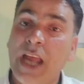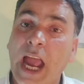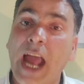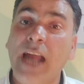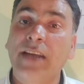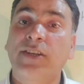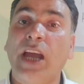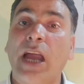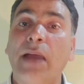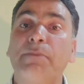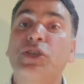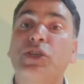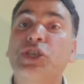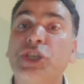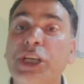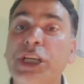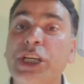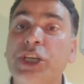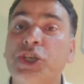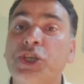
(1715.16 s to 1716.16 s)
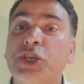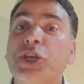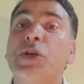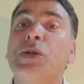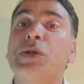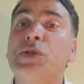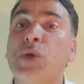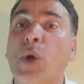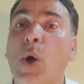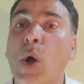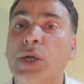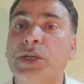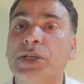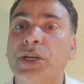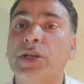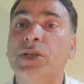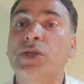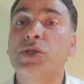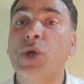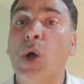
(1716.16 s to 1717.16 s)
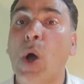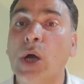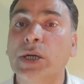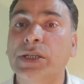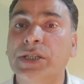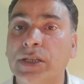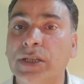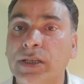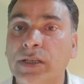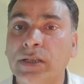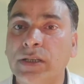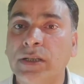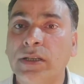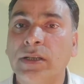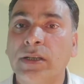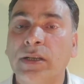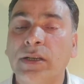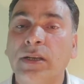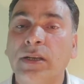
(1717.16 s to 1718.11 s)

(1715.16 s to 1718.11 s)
And at times teach, taught, taught.